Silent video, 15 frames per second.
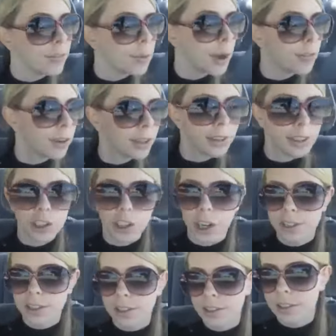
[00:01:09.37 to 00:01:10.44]
If you ever get the
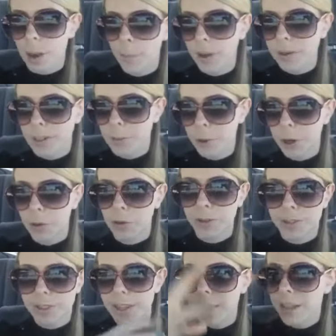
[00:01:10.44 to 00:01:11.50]
chance to stop by
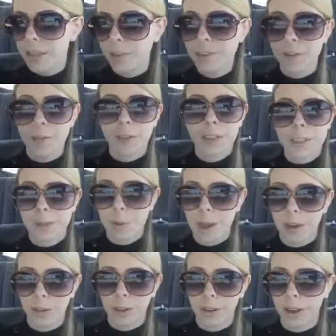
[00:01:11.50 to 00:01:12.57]
Sprinkles, they're definitely
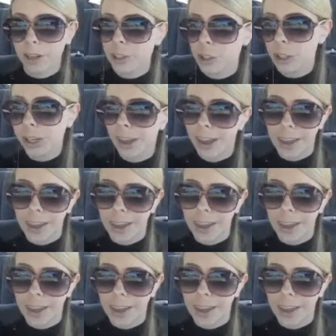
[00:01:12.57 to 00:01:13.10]
expanding around the country.